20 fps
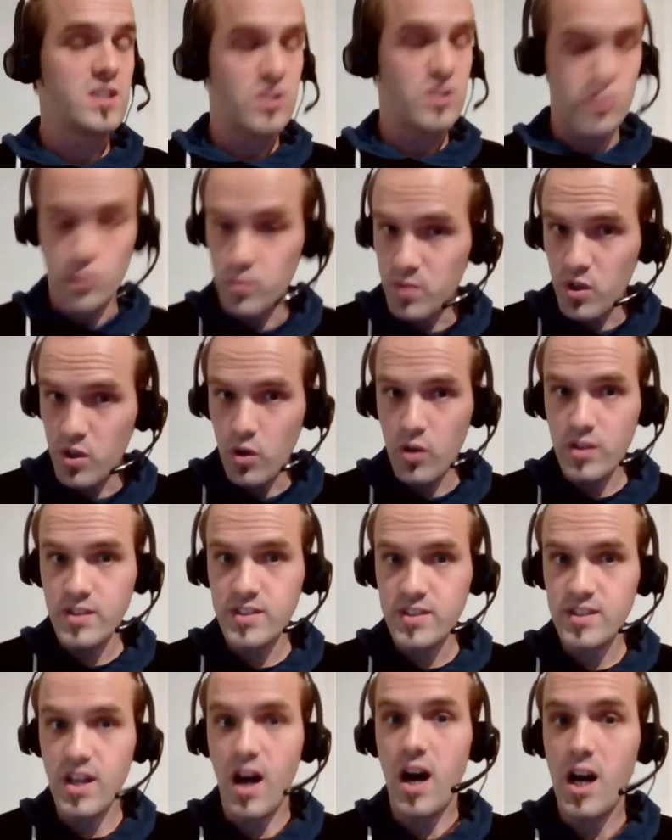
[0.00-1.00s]
To be
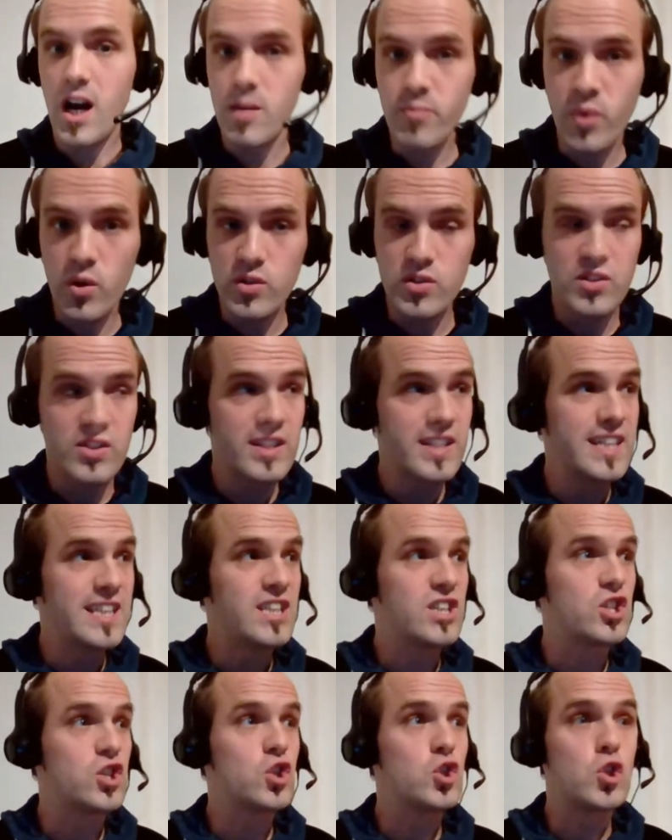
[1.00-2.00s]
honest, I
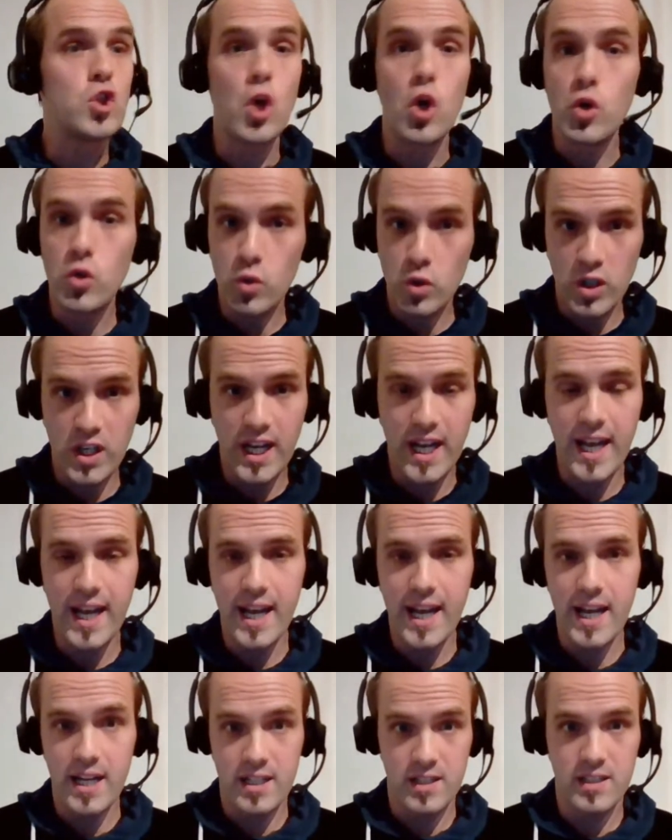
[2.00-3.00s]
personally don't
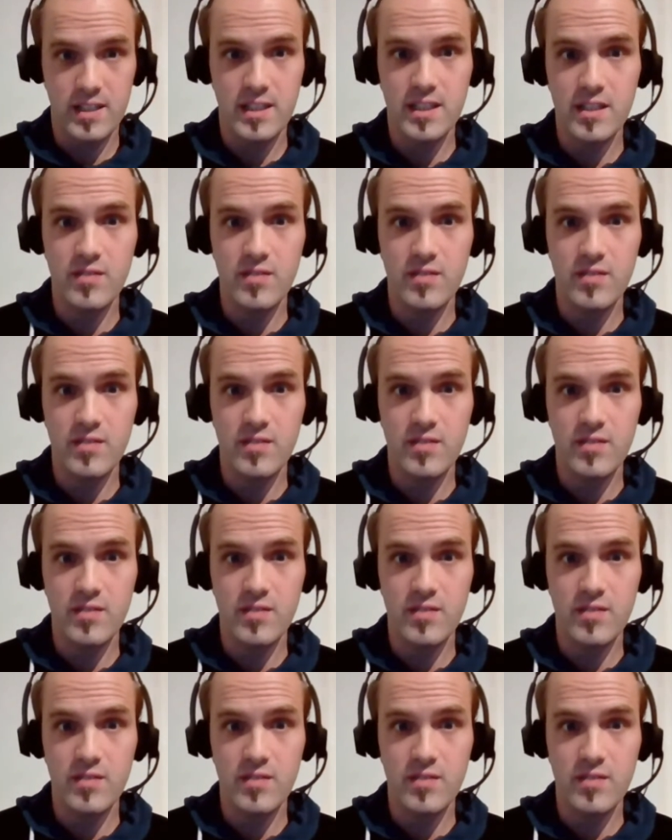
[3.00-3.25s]
care